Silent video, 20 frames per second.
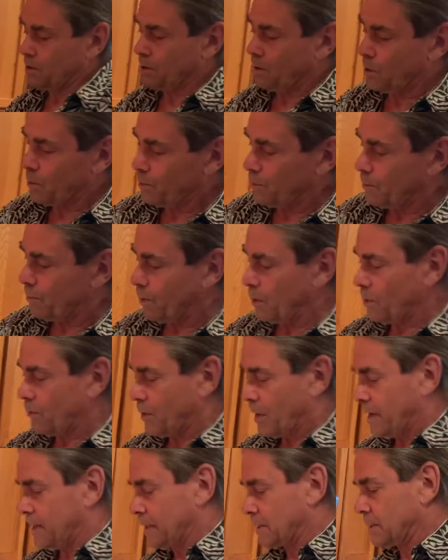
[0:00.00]
can open both
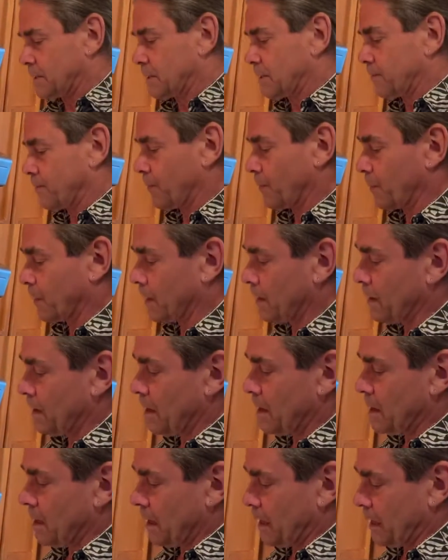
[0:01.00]
ends.
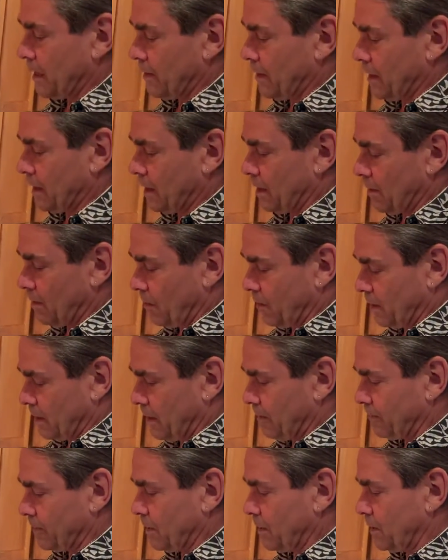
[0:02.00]
And then all you
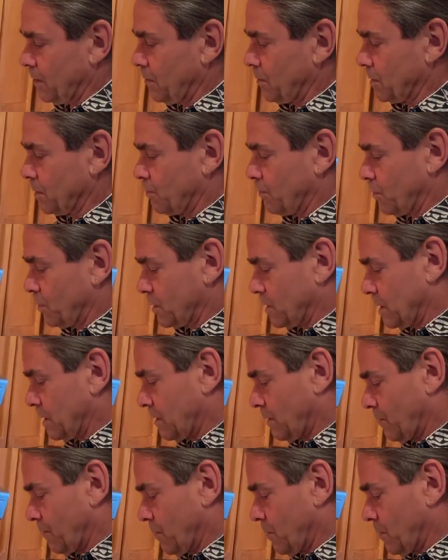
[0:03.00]
have to do is push it
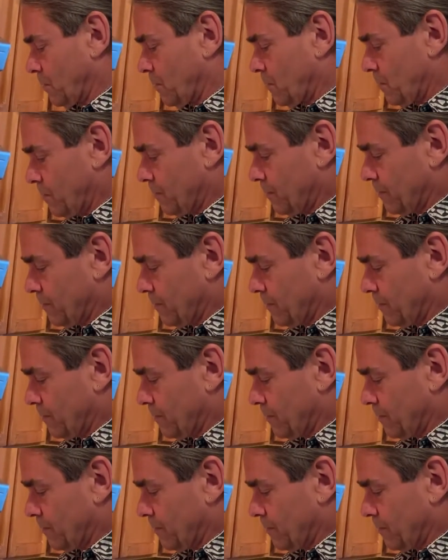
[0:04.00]
through